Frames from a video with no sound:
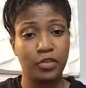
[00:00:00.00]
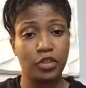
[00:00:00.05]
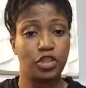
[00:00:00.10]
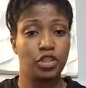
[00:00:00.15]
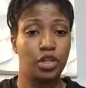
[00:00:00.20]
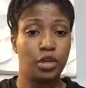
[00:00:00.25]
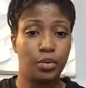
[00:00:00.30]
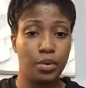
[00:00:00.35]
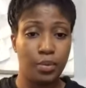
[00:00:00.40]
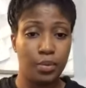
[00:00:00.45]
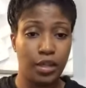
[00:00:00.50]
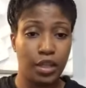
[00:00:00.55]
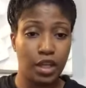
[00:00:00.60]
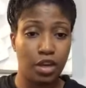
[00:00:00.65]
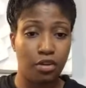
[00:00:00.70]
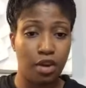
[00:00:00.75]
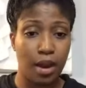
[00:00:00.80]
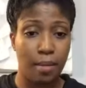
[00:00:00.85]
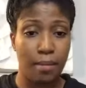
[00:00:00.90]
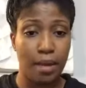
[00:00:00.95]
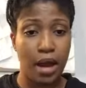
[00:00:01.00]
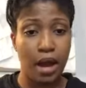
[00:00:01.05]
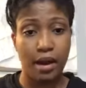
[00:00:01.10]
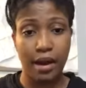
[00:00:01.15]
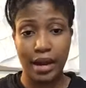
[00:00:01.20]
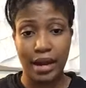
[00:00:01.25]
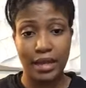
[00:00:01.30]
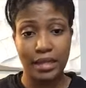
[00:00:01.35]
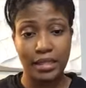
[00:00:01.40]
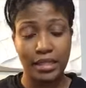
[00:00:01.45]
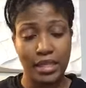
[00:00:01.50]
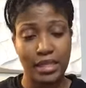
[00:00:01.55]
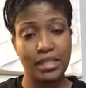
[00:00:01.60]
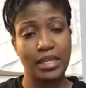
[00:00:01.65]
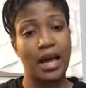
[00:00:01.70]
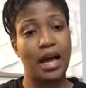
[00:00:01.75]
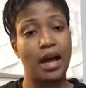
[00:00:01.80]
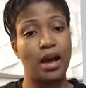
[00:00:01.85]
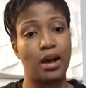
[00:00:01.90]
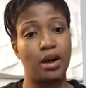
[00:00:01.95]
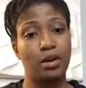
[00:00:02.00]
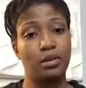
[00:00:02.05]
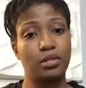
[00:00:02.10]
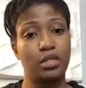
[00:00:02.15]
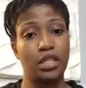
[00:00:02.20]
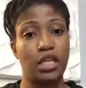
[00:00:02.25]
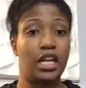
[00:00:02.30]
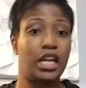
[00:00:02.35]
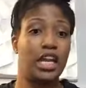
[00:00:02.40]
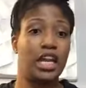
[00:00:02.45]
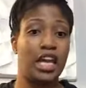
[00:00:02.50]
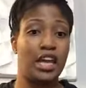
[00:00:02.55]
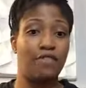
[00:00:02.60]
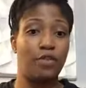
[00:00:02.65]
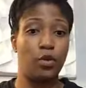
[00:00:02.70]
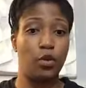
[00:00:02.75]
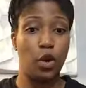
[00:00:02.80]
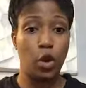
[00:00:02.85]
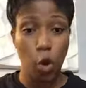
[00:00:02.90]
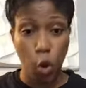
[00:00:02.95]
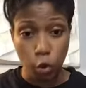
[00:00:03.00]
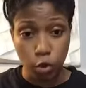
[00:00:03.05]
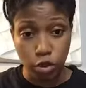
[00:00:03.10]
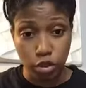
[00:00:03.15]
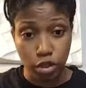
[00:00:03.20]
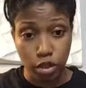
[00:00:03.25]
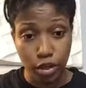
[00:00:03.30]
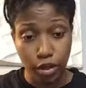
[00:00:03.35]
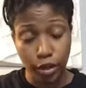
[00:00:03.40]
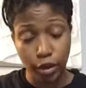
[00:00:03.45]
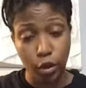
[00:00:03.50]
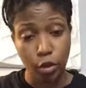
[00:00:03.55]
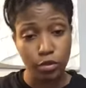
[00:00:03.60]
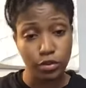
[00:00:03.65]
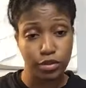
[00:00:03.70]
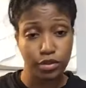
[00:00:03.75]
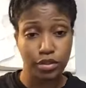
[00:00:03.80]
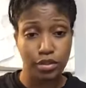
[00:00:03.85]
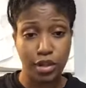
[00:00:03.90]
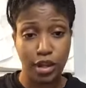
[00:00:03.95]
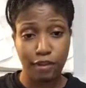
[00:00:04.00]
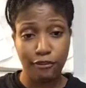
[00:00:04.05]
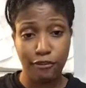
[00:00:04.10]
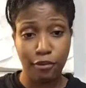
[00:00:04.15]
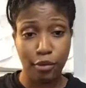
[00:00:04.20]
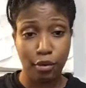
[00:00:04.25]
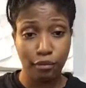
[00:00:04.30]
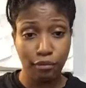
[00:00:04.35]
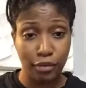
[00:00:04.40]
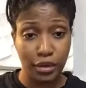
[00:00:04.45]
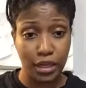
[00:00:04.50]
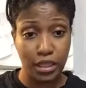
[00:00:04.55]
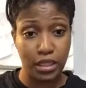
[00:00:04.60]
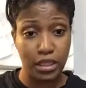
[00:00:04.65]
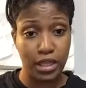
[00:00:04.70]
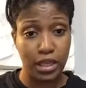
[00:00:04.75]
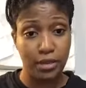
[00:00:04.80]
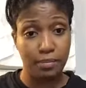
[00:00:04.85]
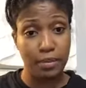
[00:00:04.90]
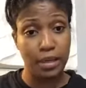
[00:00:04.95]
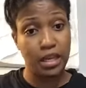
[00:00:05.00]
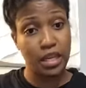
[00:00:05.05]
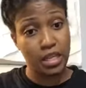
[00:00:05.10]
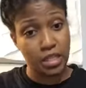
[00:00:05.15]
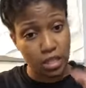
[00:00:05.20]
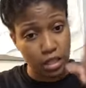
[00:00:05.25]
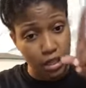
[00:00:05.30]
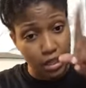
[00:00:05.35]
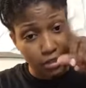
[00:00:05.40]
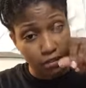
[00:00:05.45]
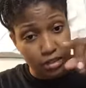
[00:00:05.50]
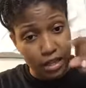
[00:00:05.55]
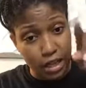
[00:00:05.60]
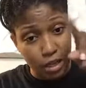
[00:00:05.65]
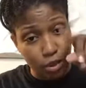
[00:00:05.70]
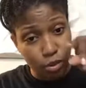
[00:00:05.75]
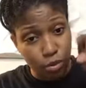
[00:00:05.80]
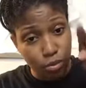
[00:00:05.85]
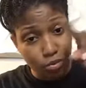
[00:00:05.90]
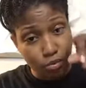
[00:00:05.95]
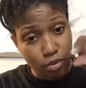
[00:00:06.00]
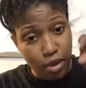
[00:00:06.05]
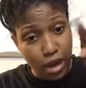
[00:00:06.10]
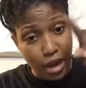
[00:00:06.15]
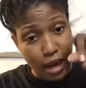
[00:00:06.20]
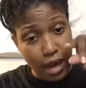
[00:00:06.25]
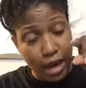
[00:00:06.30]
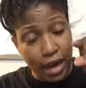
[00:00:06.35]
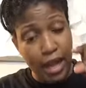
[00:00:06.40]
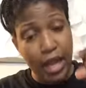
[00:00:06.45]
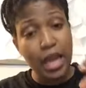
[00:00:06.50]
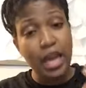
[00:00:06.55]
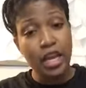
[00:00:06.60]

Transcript: You know, when you went to grandma or auntie's house and they gave you a coaster, the coaster's there for a reason, because it leaves that little ring.